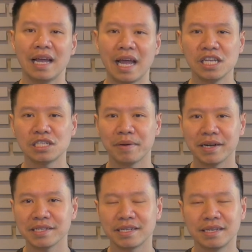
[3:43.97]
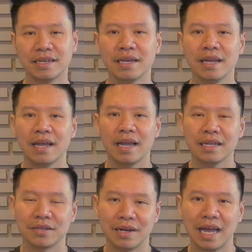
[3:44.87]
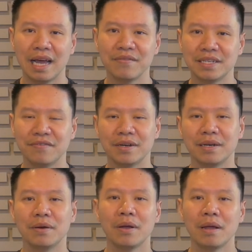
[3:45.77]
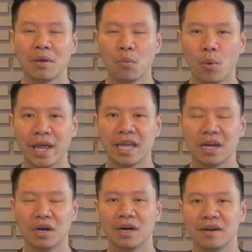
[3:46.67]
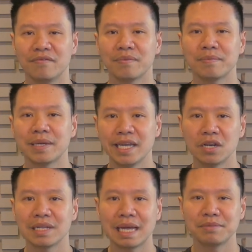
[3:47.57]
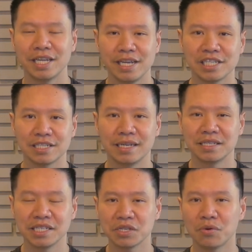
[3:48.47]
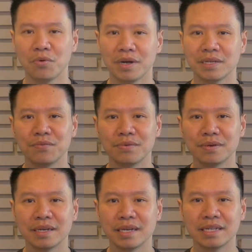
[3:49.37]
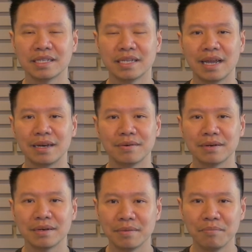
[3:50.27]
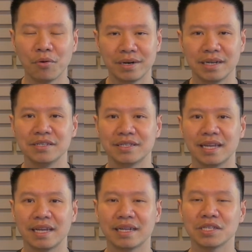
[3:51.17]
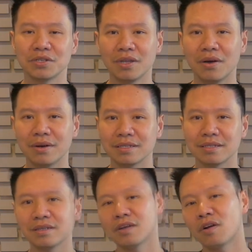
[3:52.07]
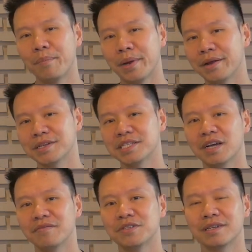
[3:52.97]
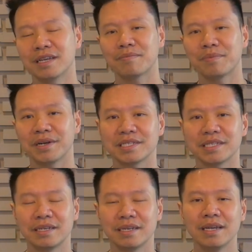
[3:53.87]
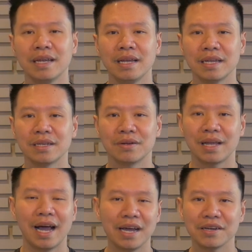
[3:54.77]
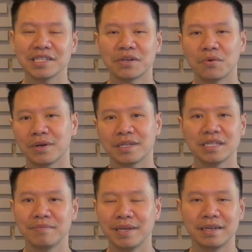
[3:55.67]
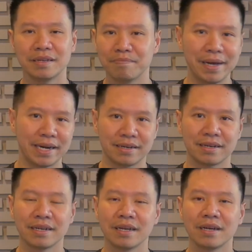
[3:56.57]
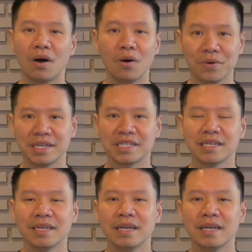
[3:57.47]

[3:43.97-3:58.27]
each person have a different way of keto adaptation, and the score isn't that important as you think. So don't comparing yourself to another person. The higher score doesn't mean better always.